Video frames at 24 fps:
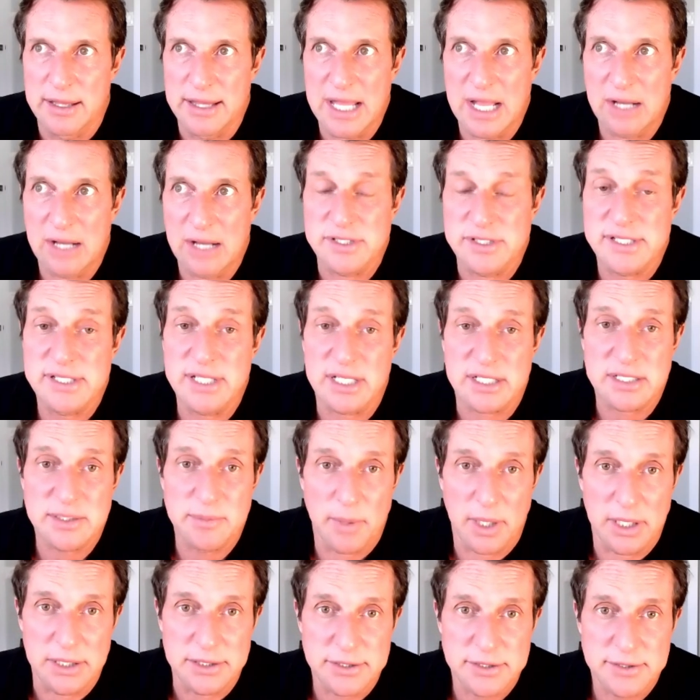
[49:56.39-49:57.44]
that was six
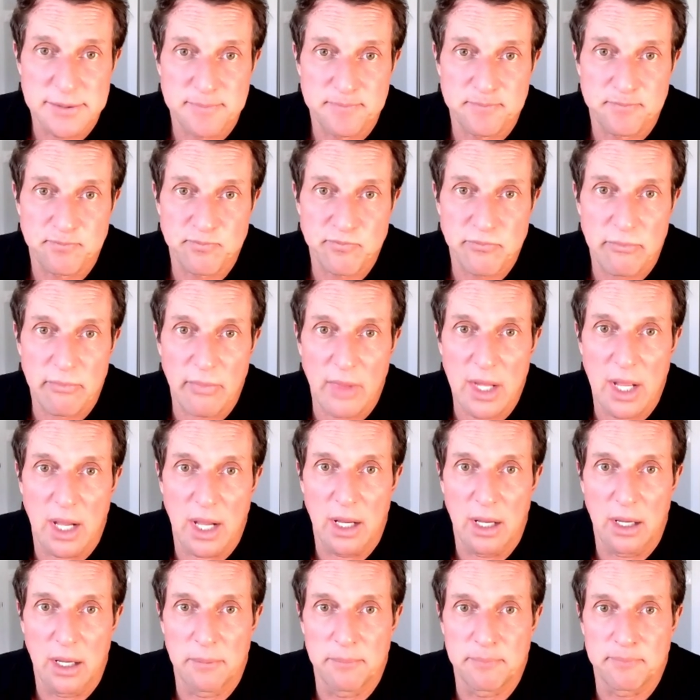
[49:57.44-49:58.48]
months.
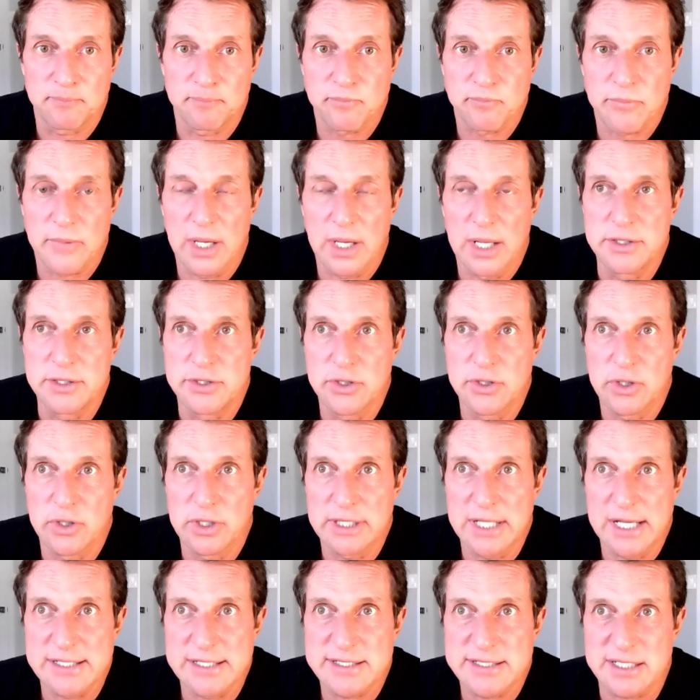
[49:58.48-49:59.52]
Um, and during
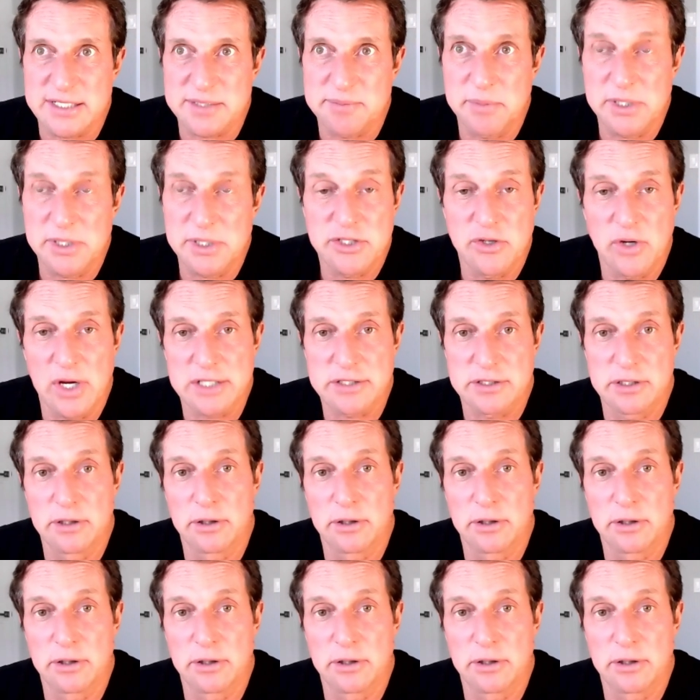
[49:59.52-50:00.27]
that six months, you actually